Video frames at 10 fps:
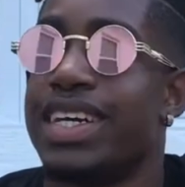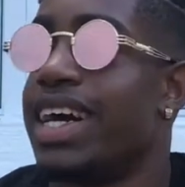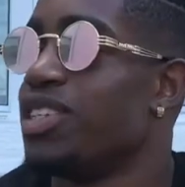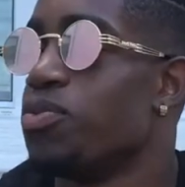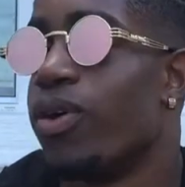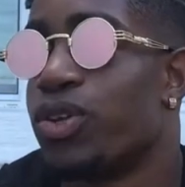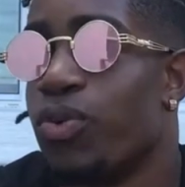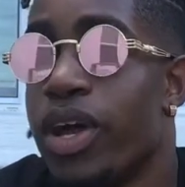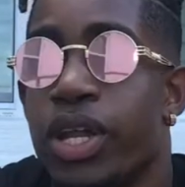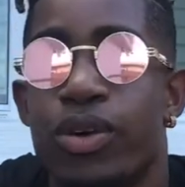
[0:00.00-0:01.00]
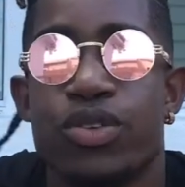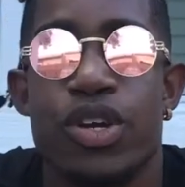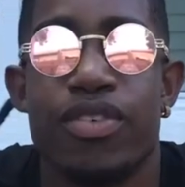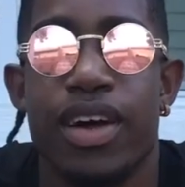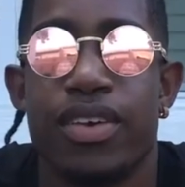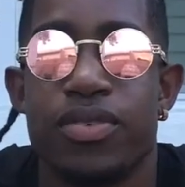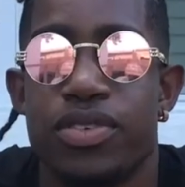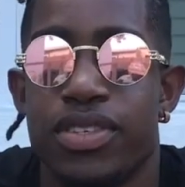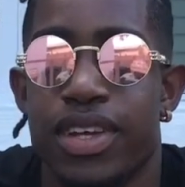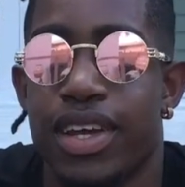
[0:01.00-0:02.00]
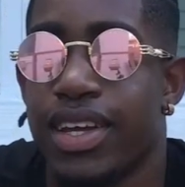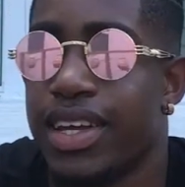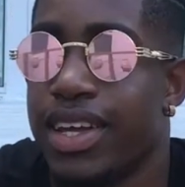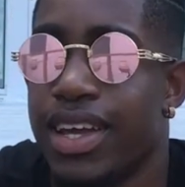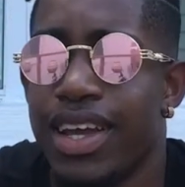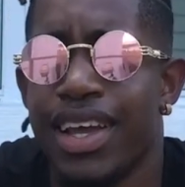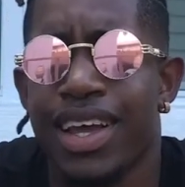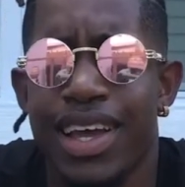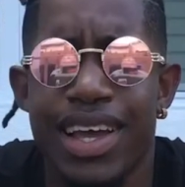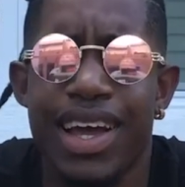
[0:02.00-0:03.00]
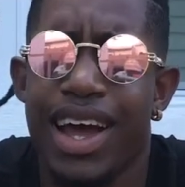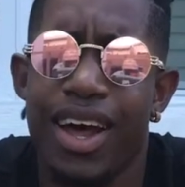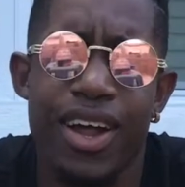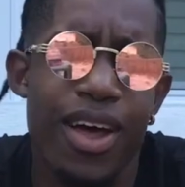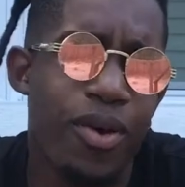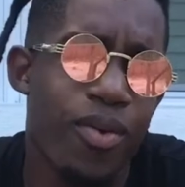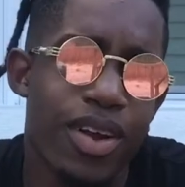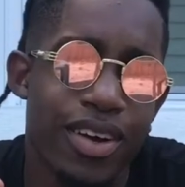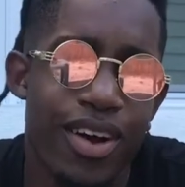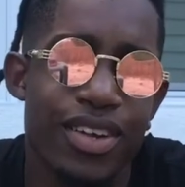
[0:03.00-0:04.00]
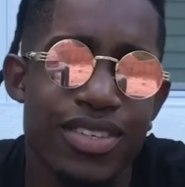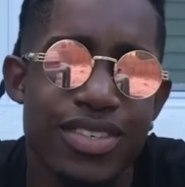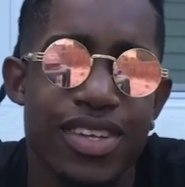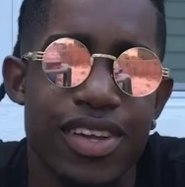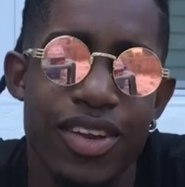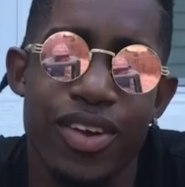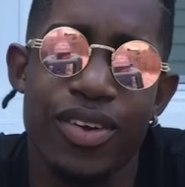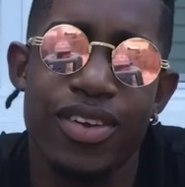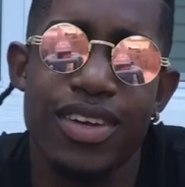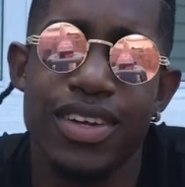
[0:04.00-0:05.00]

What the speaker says: I just walked away. You know, turned around and it was just like, I don't want to cause a scene. You know.